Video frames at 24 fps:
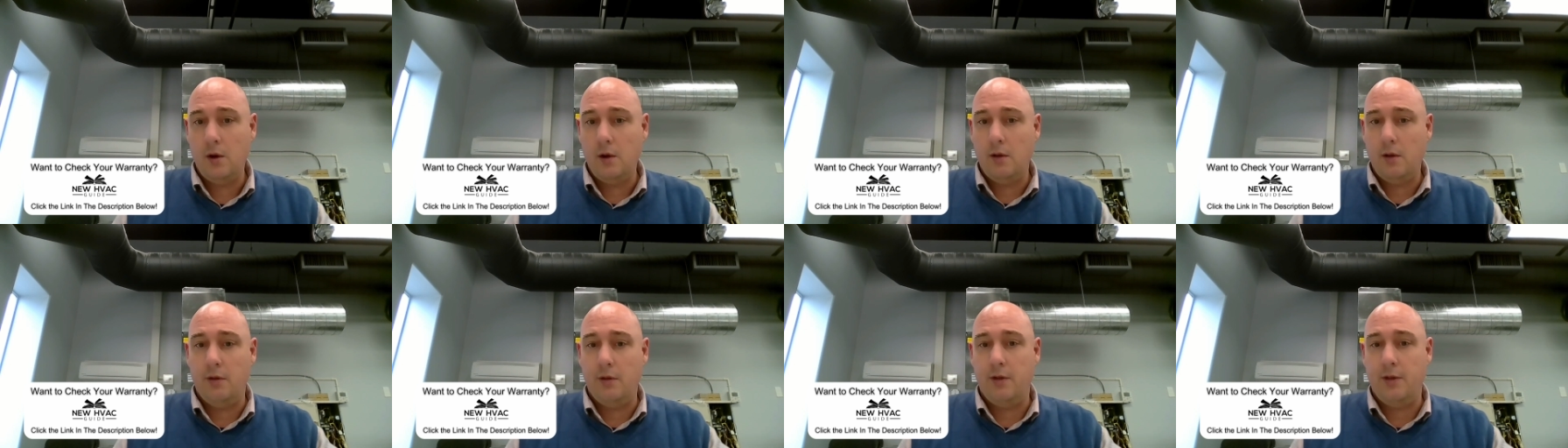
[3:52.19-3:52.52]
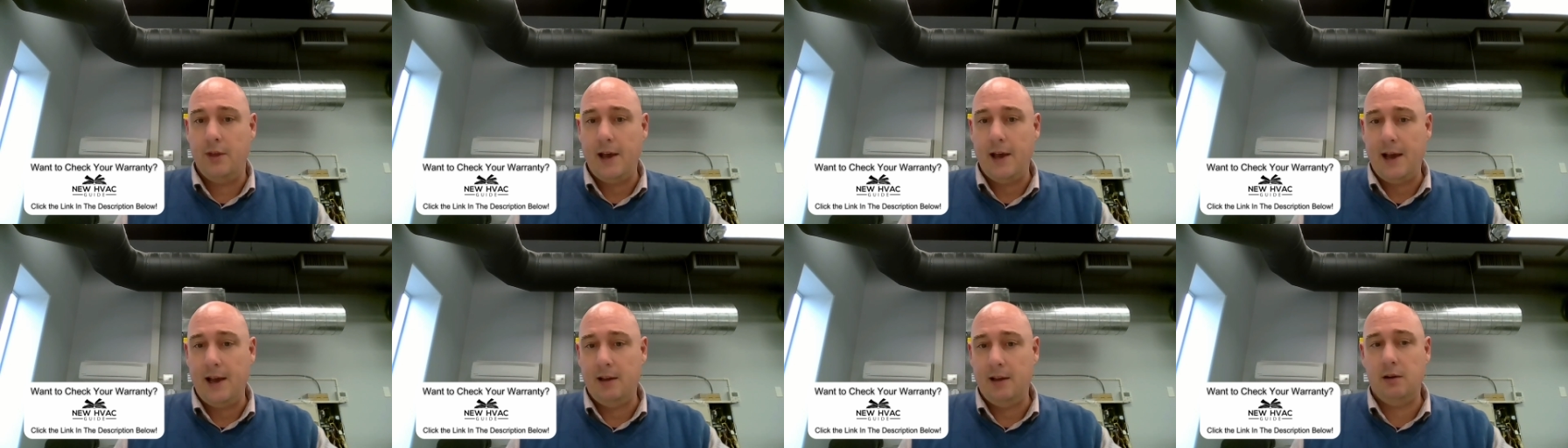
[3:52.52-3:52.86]

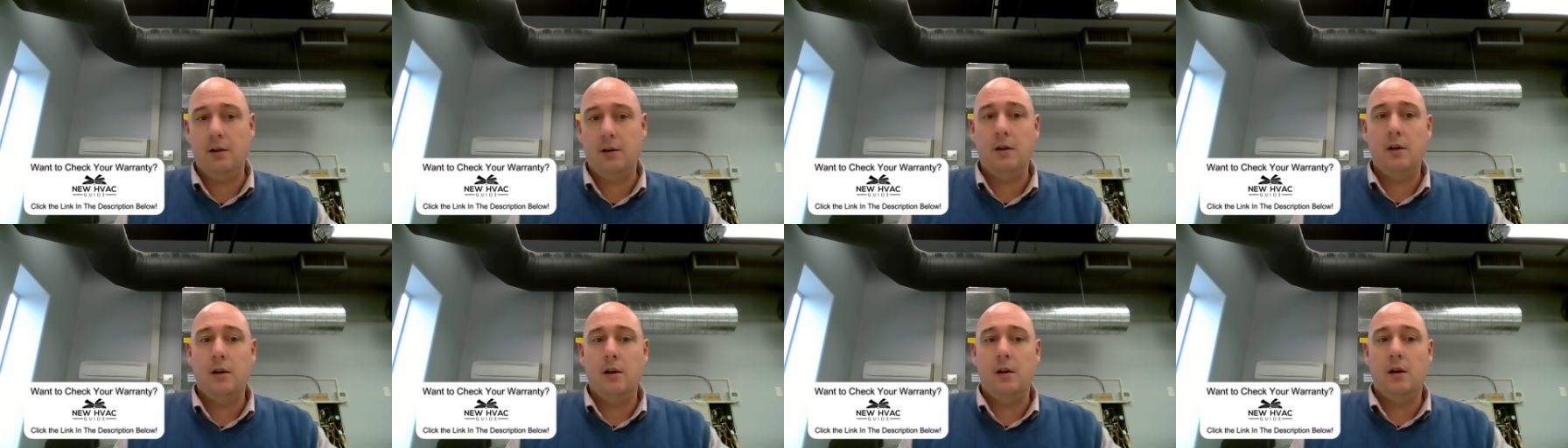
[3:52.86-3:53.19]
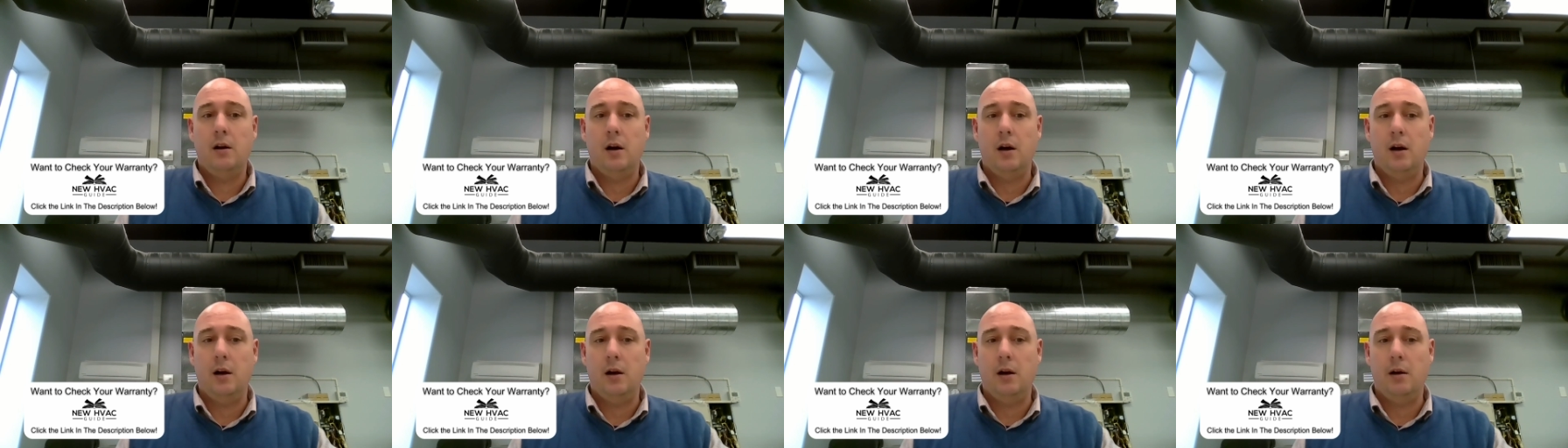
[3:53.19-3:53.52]
that
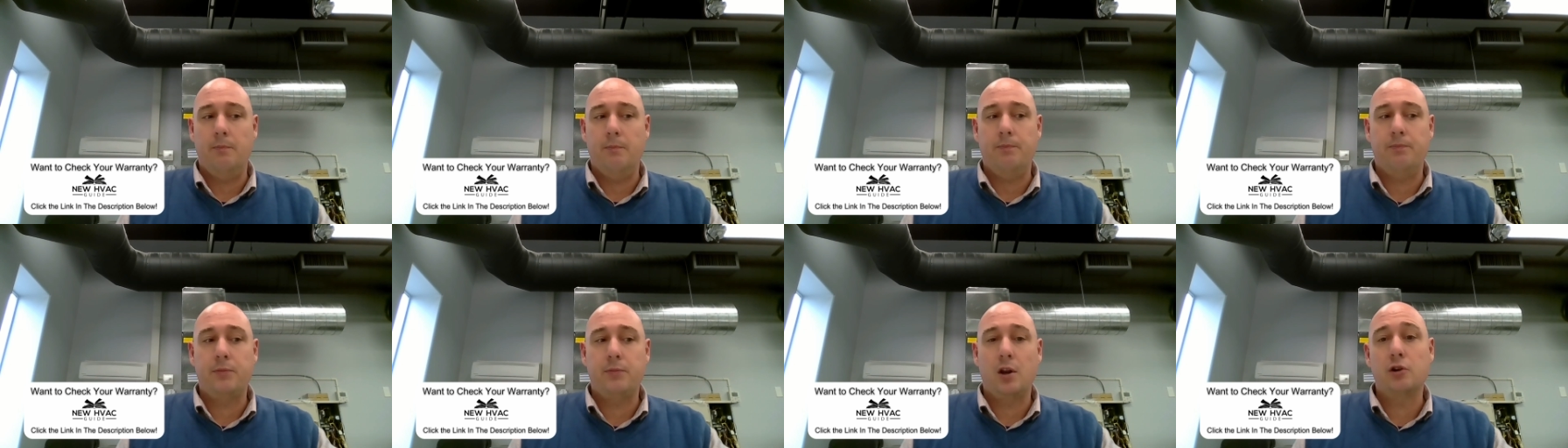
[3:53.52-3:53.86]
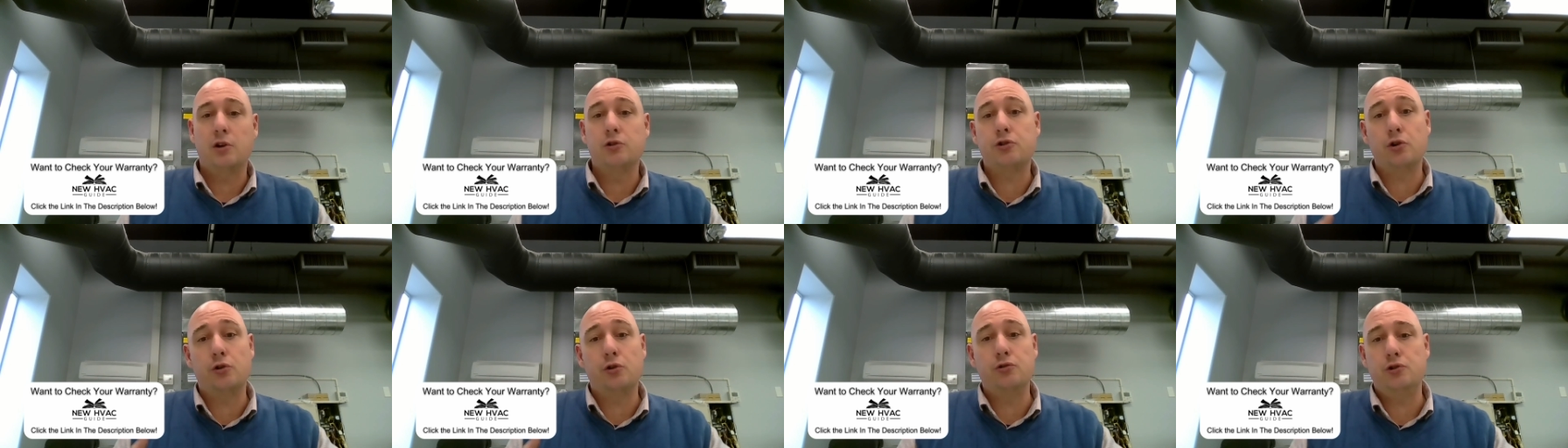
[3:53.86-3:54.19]
um,
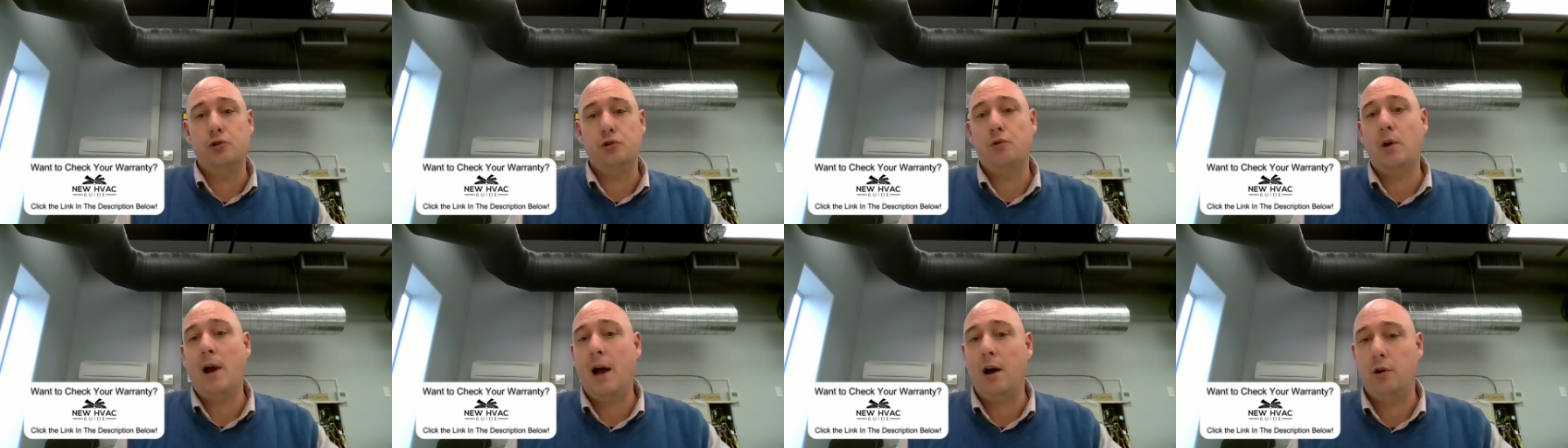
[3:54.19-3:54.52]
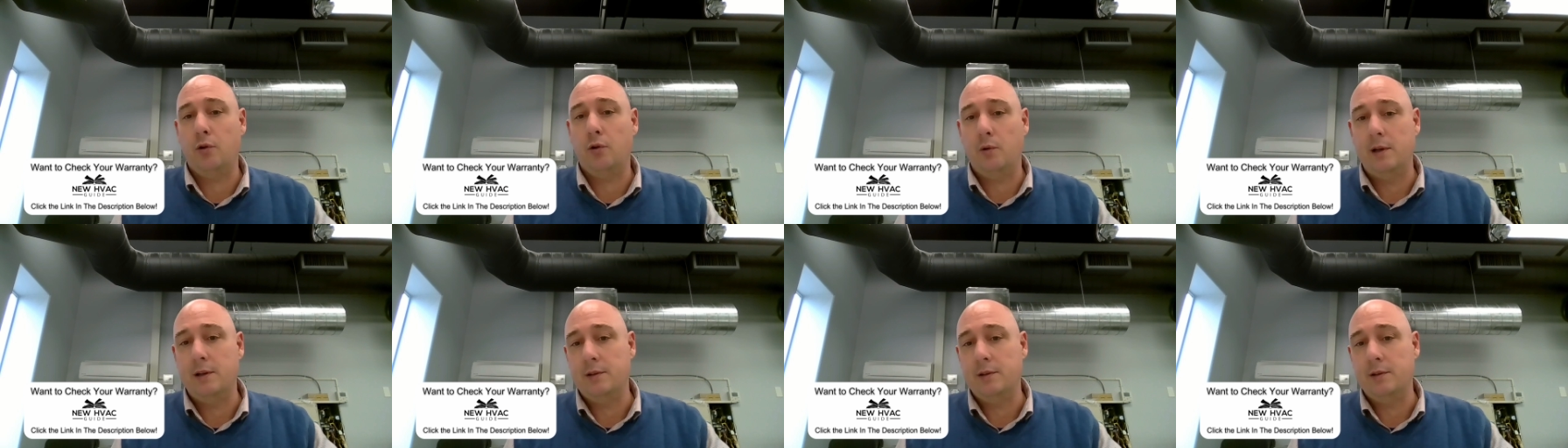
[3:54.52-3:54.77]
shows you how to